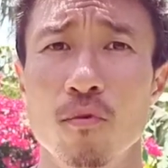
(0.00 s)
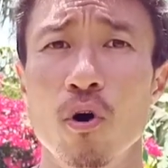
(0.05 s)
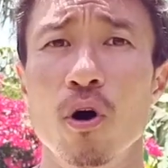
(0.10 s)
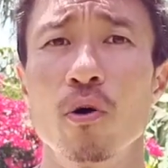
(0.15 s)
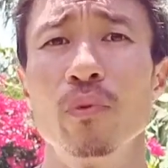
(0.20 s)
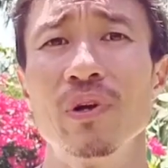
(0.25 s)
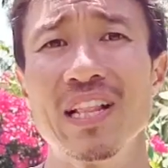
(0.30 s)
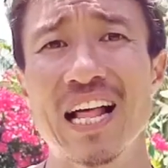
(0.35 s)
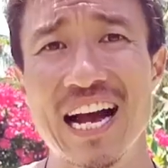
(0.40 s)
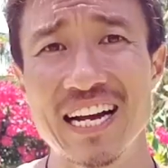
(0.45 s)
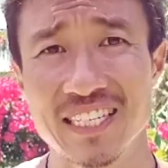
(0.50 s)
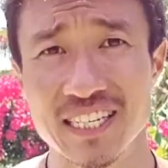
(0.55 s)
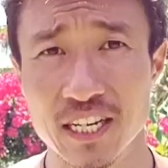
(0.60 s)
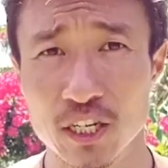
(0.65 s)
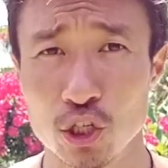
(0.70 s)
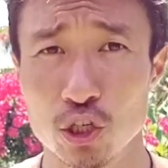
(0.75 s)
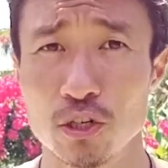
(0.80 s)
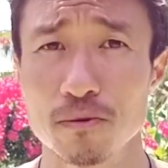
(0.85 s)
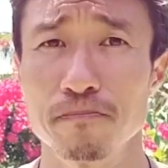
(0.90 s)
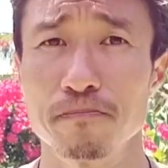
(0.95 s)

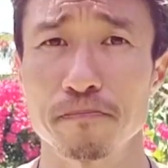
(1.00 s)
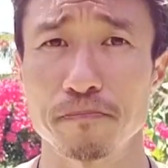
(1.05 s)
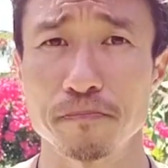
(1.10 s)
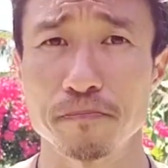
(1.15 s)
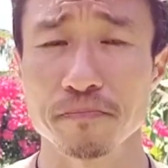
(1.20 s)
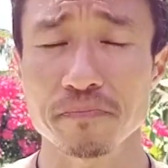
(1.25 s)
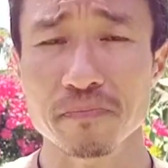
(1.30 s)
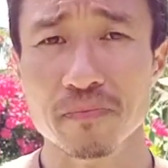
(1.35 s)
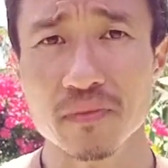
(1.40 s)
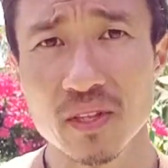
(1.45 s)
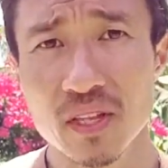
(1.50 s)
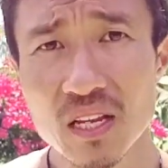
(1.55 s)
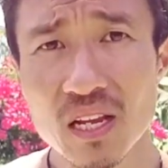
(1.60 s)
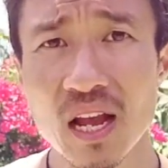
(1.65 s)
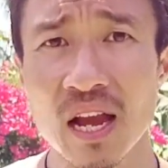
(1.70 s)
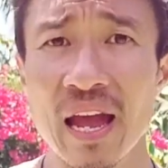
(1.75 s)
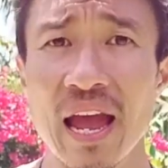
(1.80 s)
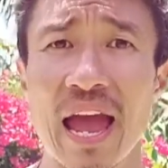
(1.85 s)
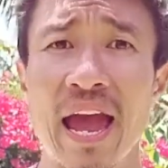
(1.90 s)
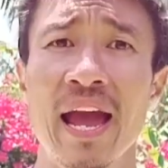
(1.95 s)
relaxation.
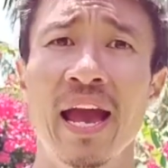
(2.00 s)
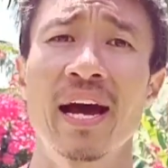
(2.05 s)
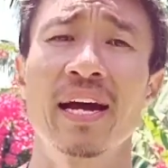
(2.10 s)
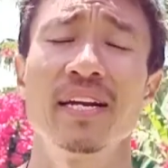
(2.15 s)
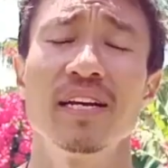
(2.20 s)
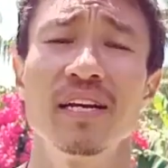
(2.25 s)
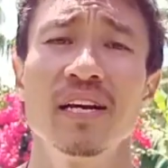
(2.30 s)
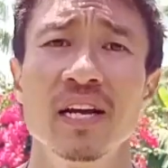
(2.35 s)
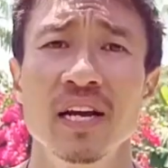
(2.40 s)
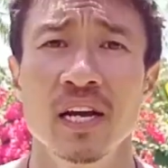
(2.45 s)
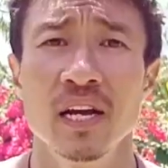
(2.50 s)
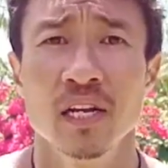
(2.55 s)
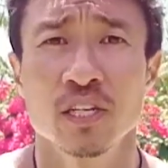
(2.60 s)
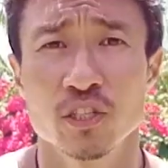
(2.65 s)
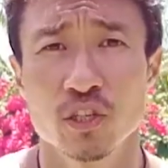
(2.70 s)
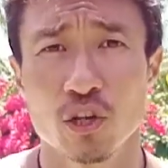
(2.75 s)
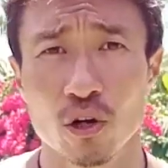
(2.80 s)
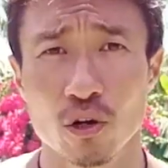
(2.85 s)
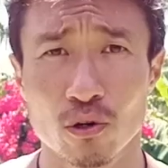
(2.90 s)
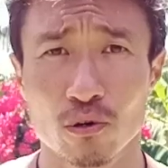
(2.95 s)
And
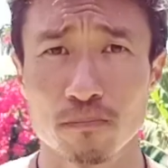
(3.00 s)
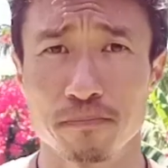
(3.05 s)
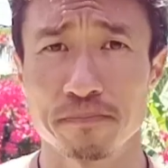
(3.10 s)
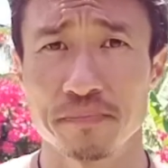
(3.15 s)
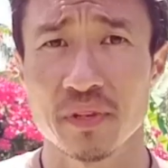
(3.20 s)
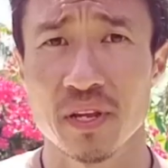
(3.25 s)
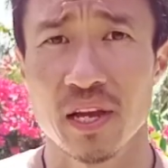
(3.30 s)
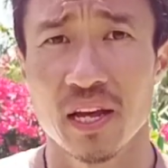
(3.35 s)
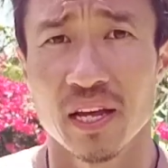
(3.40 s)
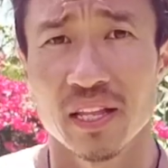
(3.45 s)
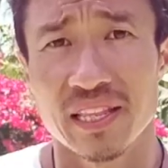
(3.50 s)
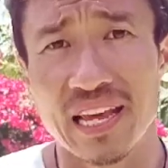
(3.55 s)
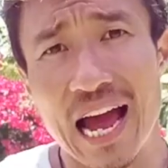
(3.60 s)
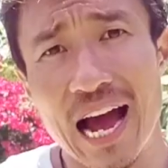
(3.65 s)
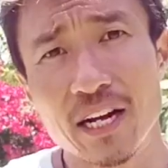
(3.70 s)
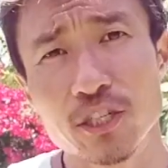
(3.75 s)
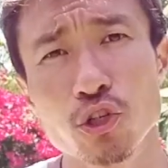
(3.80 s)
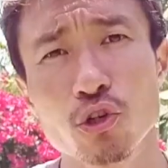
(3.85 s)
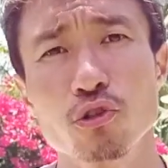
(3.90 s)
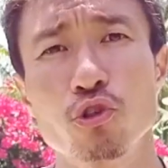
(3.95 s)
so the
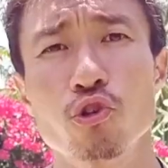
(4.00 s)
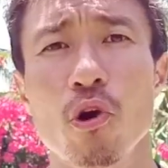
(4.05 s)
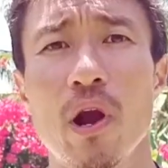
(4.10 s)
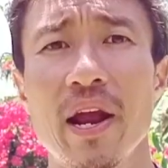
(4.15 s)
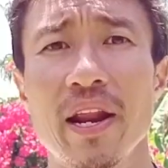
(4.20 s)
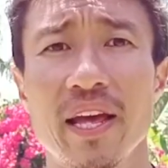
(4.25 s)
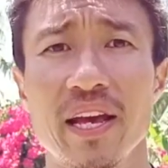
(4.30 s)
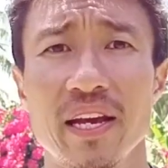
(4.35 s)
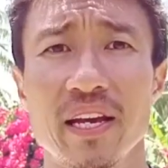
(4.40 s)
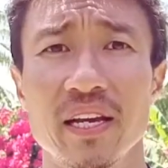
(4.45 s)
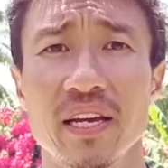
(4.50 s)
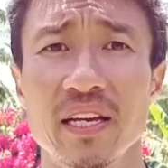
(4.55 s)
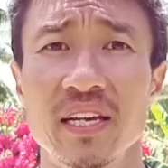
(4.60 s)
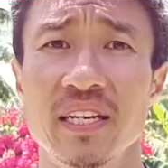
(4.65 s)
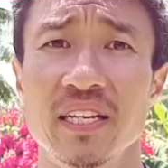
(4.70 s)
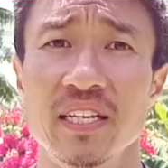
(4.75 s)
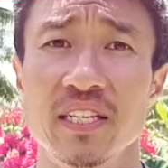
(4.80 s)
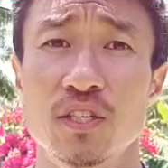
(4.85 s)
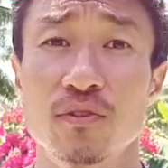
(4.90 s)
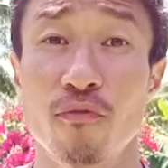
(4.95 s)
actual training
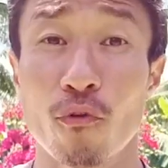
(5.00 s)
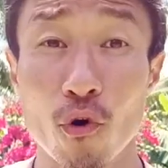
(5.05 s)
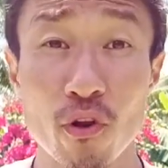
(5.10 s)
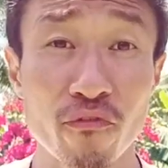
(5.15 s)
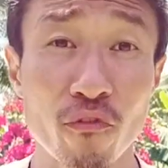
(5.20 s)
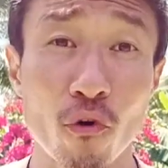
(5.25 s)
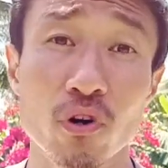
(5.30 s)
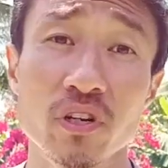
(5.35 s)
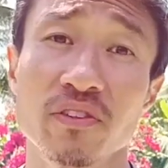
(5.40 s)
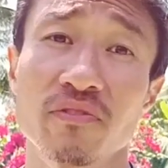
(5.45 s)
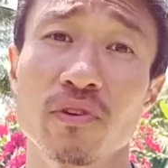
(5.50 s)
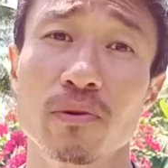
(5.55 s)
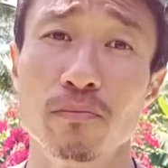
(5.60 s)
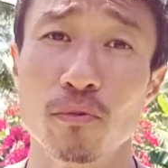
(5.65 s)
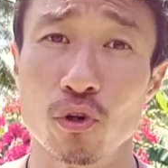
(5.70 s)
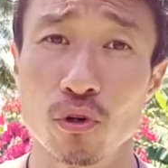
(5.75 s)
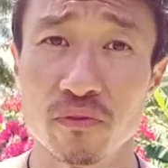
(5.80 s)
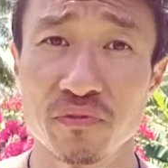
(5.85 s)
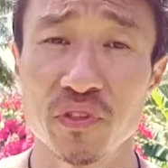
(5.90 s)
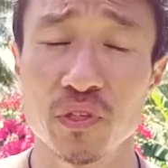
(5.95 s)
is 44 different
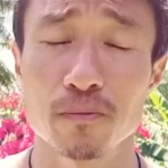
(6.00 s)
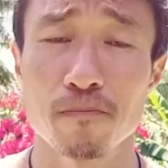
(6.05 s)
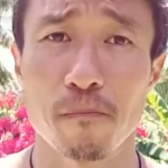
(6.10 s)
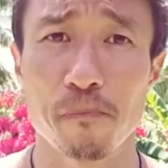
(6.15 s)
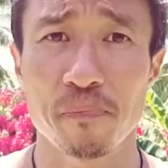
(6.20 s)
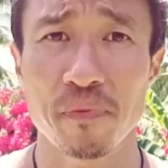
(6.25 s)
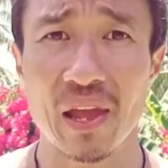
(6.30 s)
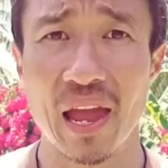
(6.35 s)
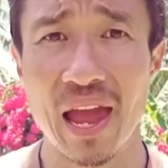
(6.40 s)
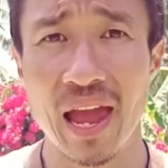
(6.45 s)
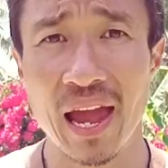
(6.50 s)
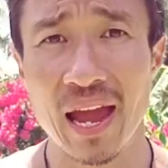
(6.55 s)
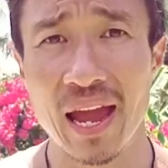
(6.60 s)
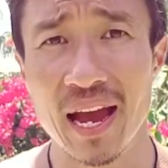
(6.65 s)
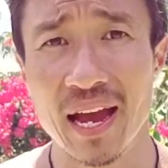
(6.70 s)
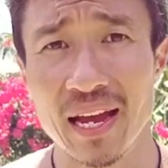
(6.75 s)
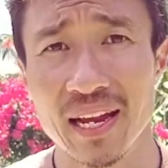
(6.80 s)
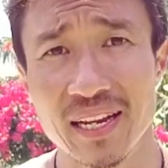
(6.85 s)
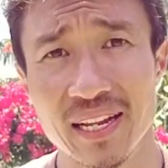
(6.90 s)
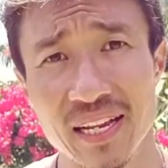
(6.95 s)
moves,
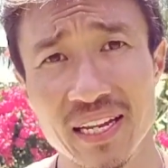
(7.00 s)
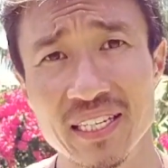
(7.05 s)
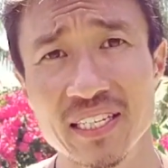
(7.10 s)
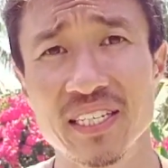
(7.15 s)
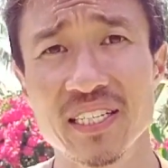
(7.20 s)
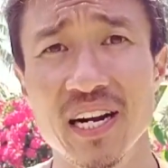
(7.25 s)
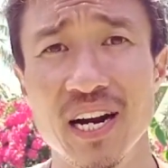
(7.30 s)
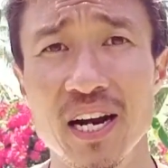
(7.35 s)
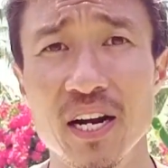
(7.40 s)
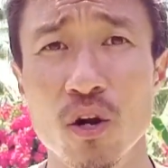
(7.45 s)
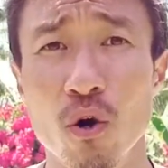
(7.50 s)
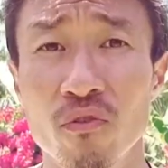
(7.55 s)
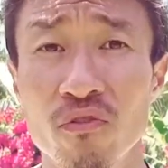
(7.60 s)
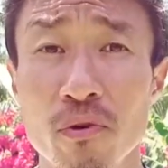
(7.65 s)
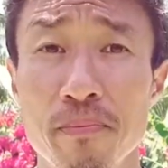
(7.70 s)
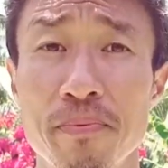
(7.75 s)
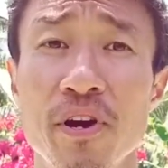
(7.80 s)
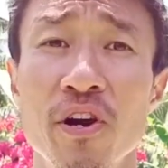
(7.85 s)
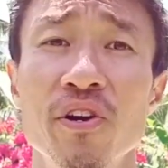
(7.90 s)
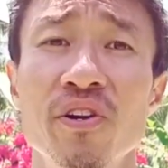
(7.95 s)
and it's done over
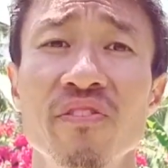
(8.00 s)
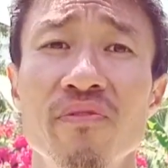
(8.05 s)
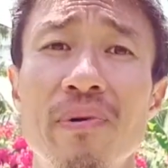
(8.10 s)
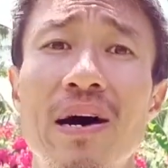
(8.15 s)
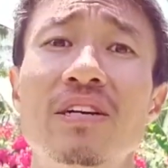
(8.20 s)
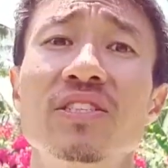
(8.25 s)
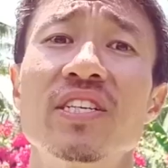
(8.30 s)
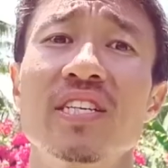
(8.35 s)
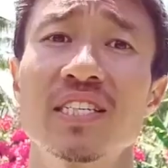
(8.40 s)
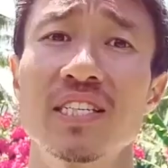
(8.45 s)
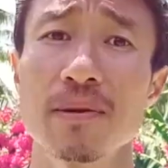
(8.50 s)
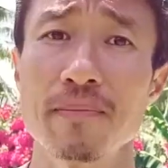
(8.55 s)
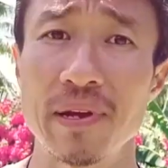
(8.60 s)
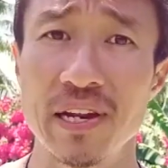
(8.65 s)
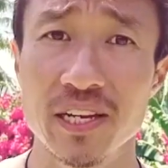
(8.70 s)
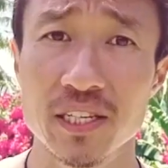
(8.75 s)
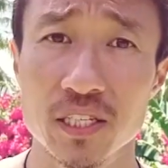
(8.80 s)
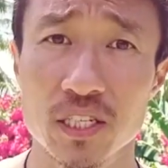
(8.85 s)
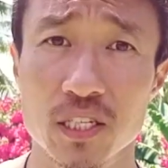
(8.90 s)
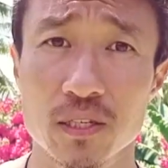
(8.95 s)
a period of about 60
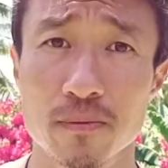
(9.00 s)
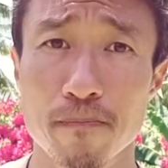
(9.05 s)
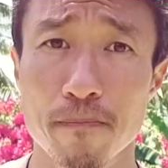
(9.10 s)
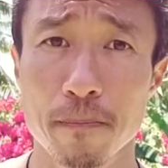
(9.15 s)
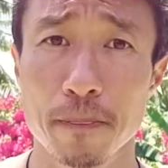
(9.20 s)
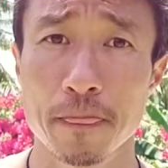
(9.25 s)
minutes.